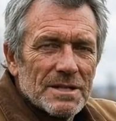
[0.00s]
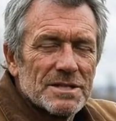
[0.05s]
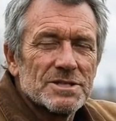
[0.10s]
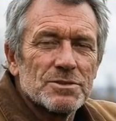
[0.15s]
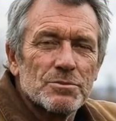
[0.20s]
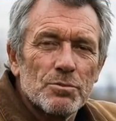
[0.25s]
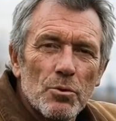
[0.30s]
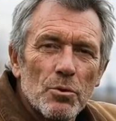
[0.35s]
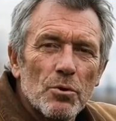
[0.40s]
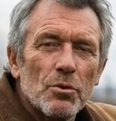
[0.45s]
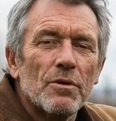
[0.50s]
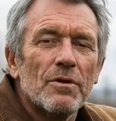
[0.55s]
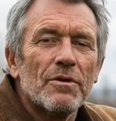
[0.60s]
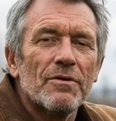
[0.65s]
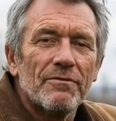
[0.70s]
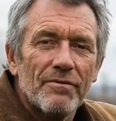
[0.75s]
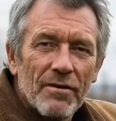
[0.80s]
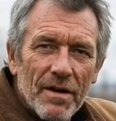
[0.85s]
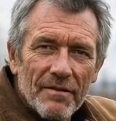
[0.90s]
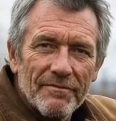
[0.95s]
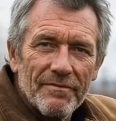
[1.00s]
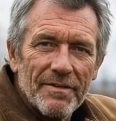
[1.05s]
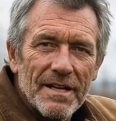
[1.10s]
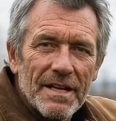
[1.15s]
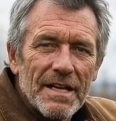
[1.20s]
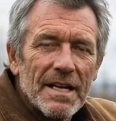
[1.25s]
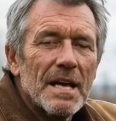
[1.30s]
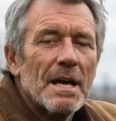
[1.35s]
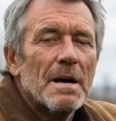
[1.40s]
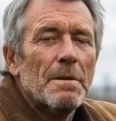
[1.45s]
Smooth,
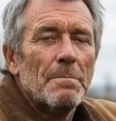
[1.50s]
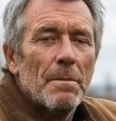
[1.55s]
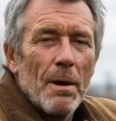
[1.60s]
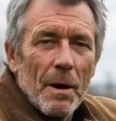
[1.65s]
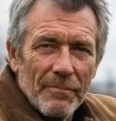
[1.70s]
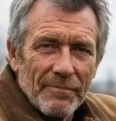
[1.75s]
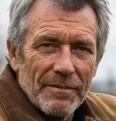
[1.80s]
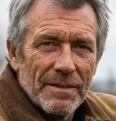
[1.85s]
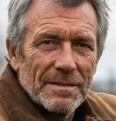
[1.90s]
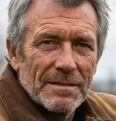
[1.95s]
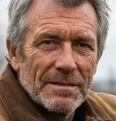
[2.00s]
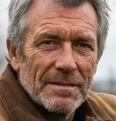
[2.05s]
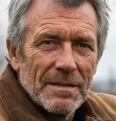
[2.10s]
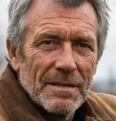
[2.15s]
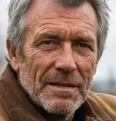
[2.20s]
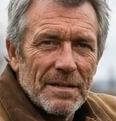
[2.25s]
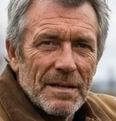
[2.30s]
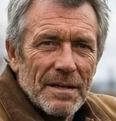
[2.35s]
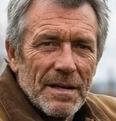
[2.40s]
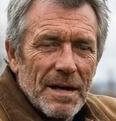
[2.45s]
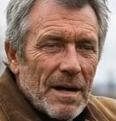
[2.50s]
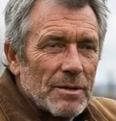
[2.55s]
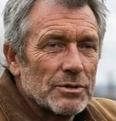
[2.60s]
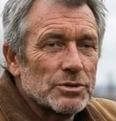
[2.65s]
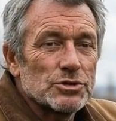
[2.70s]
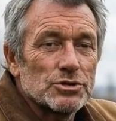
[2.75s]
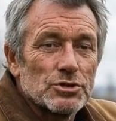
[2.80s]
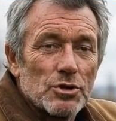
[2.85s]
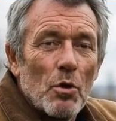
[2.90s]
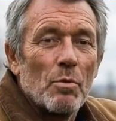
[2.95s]
fluffy, perfect. I was
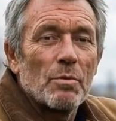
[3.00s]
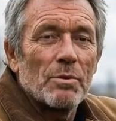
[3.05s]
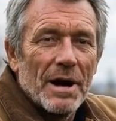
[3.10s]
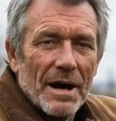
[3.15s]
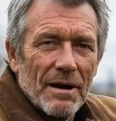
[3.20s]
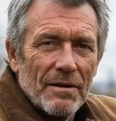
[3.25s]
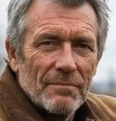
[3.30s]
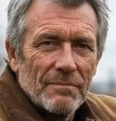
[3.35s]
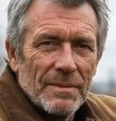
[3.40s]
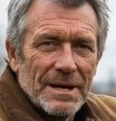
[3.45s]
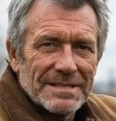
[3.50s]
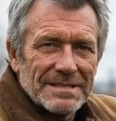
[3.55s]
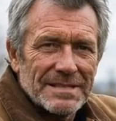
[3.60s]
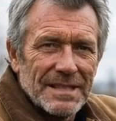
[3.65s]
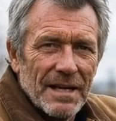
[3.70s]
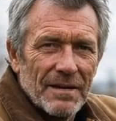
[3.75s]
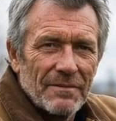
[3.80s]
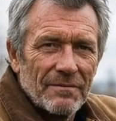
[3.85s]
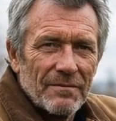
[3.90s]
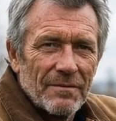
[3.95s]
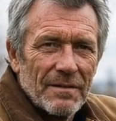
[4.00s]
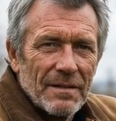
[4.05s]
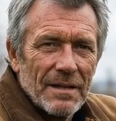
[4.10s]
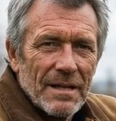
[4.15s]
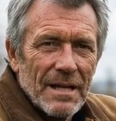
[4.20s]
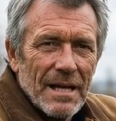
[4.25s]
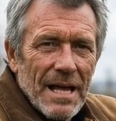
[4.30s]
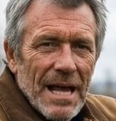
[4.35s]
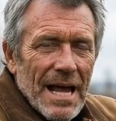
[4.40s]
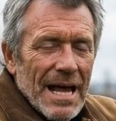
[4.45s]
so proud of myself.
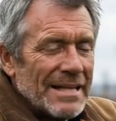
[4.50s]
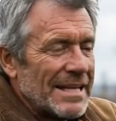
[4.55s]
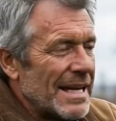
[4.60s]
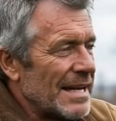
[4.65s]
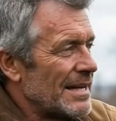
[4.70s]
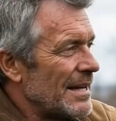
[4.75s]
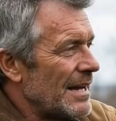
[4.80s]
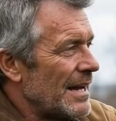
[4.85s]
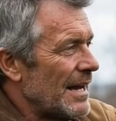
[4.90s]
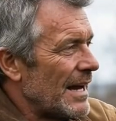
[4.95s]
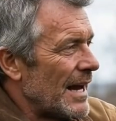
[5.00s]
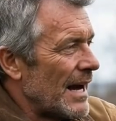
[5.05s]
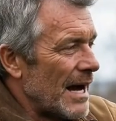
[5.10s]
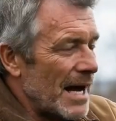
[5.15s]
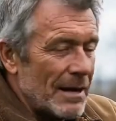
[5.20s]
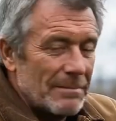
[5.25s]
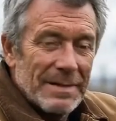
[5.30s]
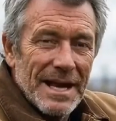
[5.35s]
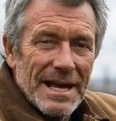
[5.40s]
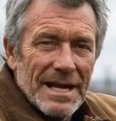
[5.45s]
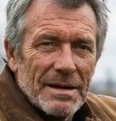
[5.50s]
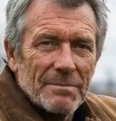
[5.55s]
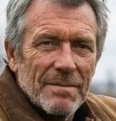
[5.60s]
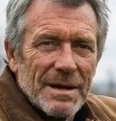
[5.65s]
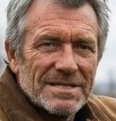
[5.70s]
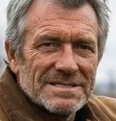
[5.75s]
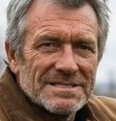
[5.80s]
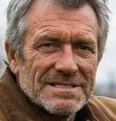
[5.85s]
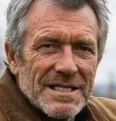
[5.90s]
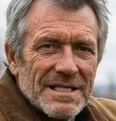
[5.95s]
And then I planted
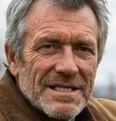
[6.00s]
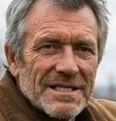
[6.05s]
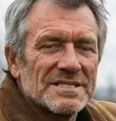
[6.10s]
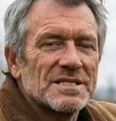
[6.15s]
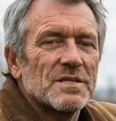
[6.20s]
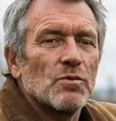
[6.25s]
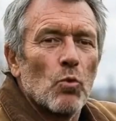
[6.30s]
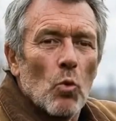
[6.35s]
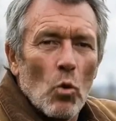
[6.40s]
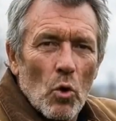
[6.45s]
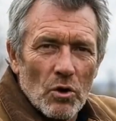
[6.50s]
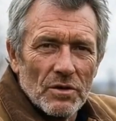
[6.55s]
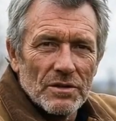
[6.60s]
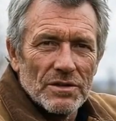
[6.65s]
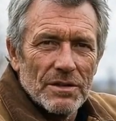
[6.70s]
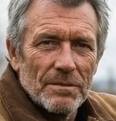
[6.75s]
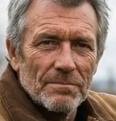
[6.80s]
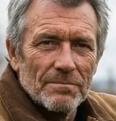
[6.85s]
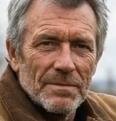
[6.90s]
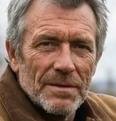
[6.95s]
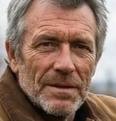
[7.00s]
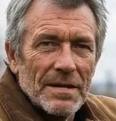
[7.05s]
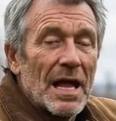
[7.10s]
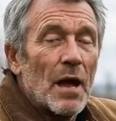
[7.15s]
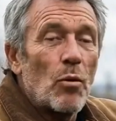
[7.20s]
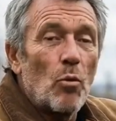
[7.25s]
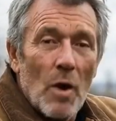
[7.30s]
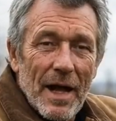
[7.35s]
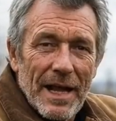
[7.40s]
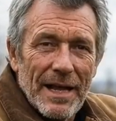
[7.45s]
my seeds and watered them
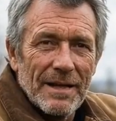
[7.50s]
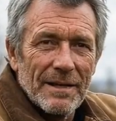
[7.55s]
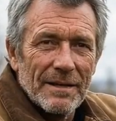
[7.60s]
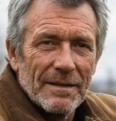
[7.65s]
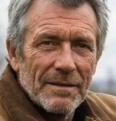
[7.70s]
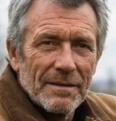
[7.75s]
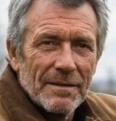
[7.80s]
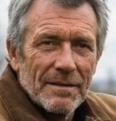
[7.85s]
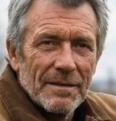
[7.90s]
and waited.